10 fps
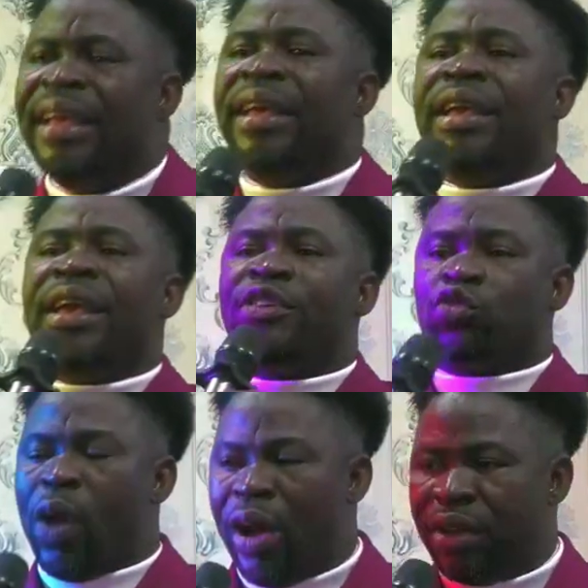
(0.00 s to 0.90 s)
his
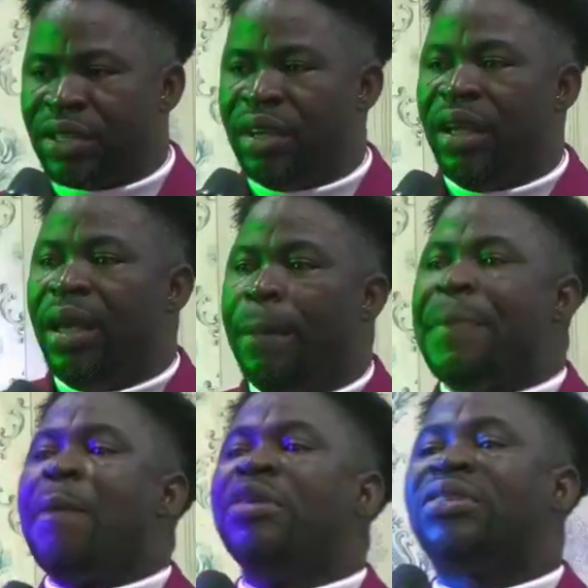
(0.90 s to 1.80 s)
wealth.
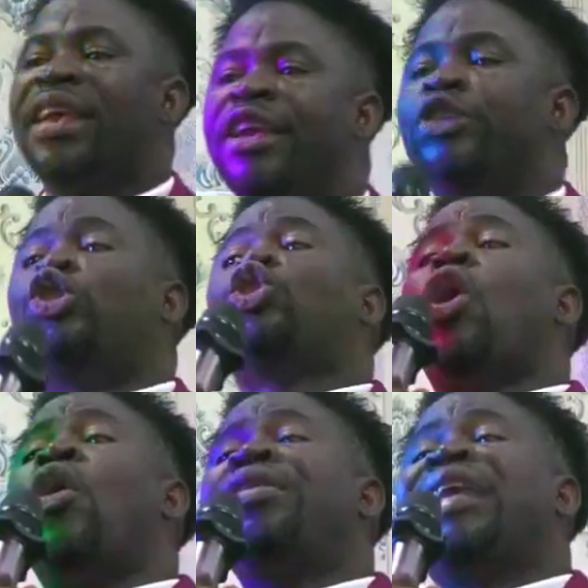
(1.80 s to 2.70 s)
Bible says he
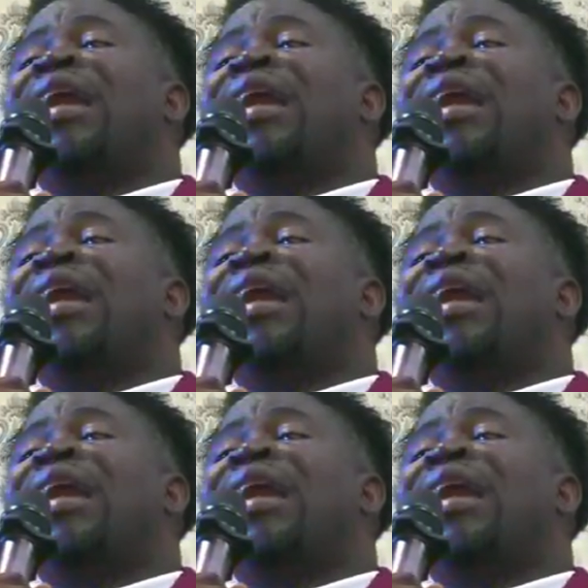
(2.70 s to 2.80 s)
joined the